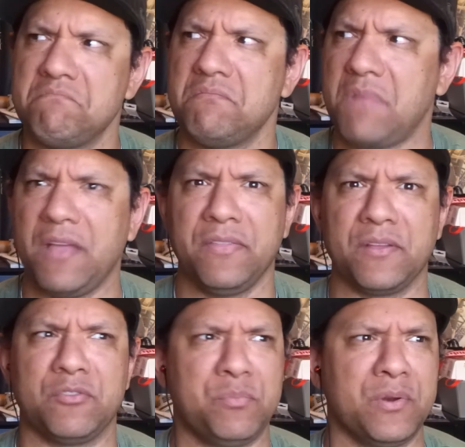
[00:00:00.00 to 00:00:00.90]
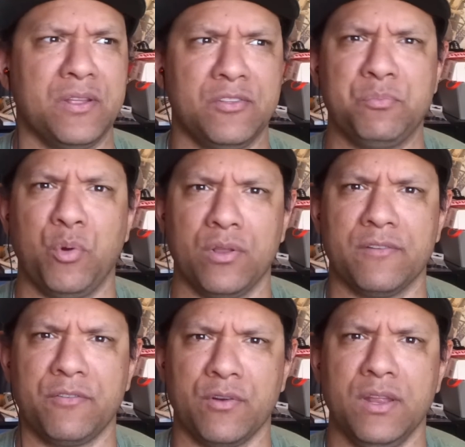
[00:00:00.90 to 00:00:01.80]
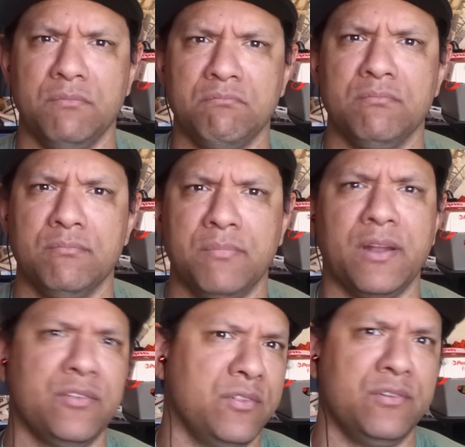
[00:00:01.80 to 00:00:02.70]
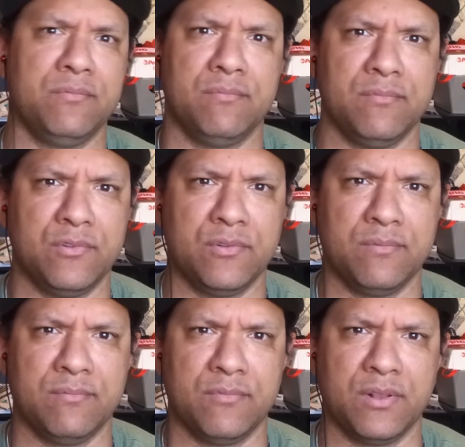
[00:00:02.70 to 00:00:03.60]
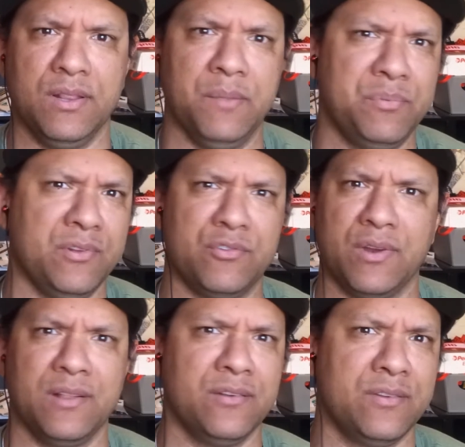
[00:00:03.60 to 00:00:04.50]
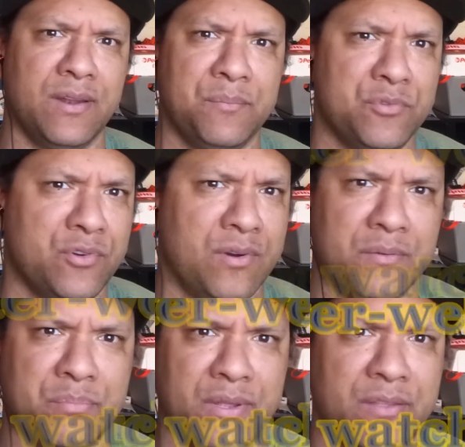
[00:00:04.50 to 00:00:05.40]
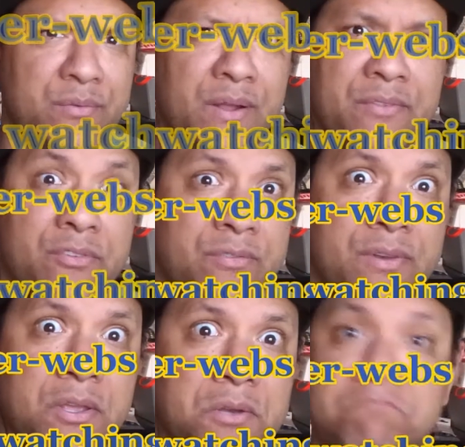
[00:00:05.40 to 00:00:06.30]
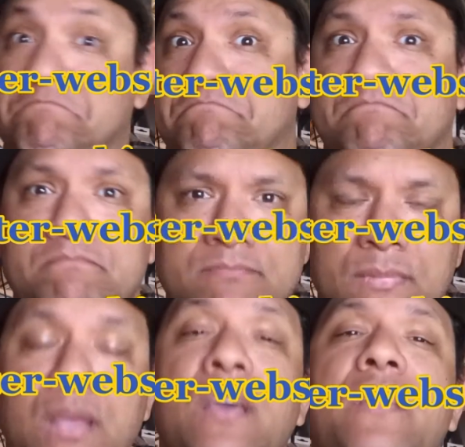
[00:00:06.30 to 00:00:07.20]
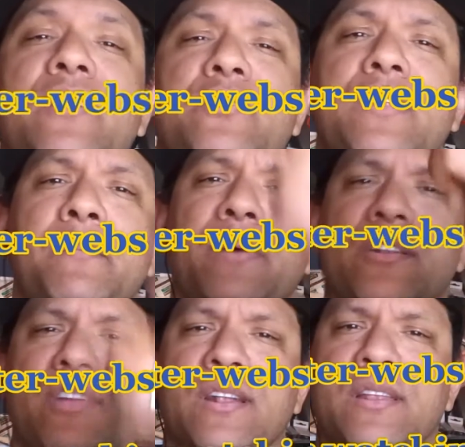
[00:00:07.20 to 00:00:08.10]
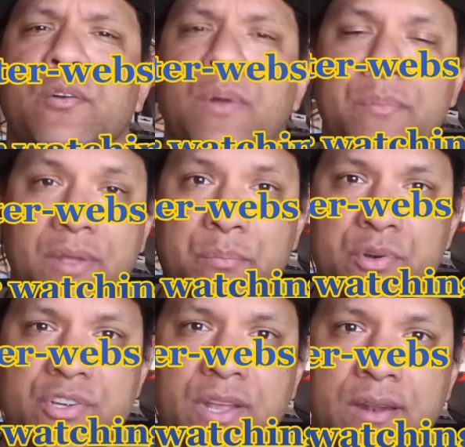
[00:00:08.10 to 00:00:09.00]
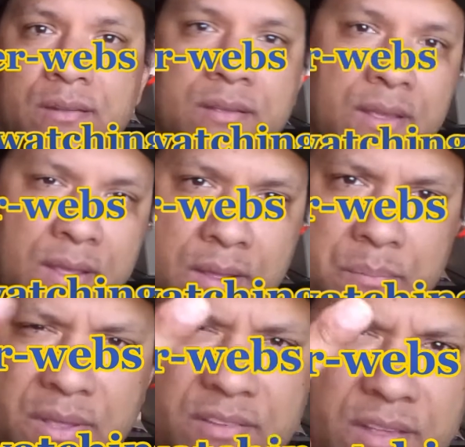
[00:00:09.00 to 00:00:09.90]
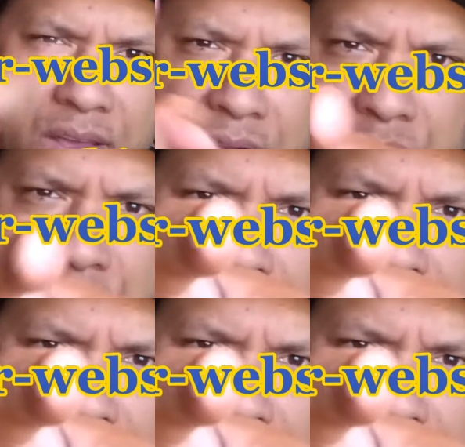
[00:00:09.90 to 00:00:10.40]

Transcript: I think it was pretty spoiler-free, minus the clips and trailers that I'm sure are playing throughout this video. Thanks for stopping by the channel, Interwebs. I appreciate it. Peace out. Enjoy